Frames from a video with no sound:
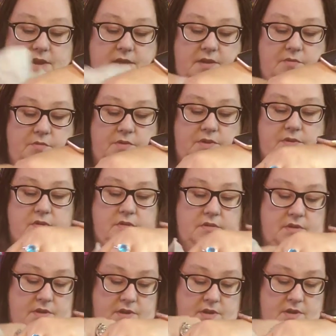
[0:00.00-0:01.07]
I
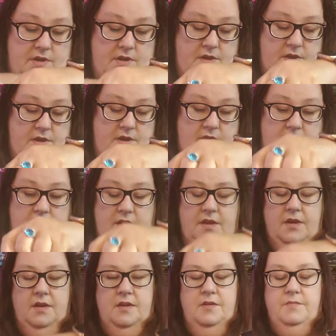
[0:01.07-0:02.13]
will
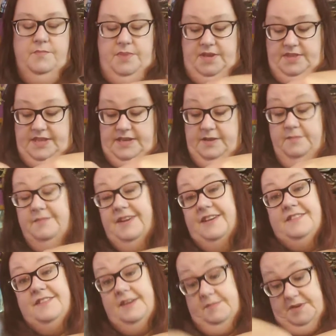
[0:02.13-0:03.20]
pick that up
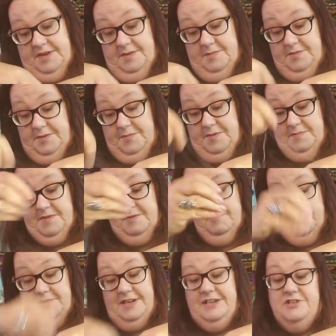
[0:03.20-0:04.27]
next time it comes up in my
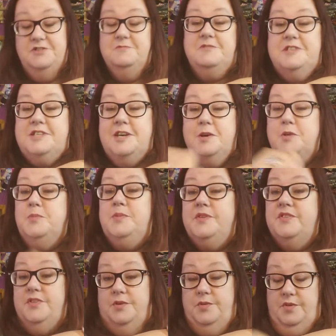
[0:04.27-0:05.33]
rotation, which I hope
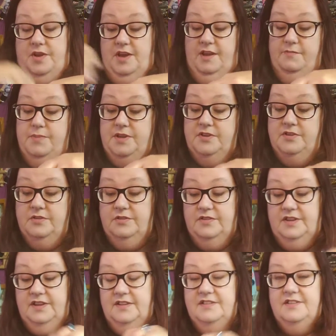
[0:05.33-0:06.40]
is soon. I've been
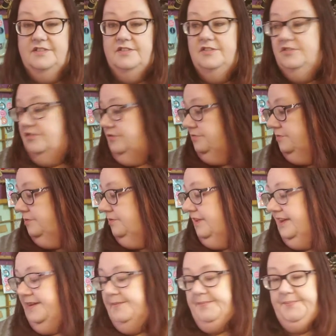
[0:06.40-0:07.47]
using Decision
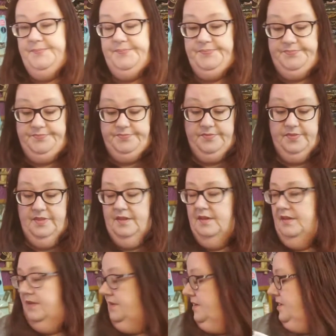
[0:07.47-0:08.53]
Roulette
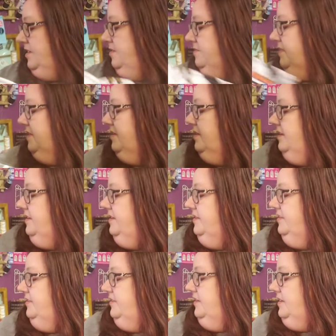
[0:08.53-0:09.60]

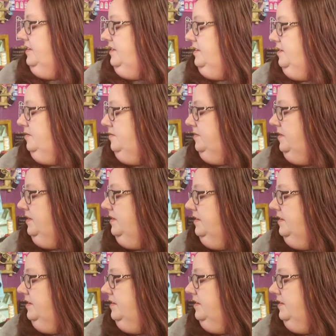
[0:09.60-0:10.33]
because I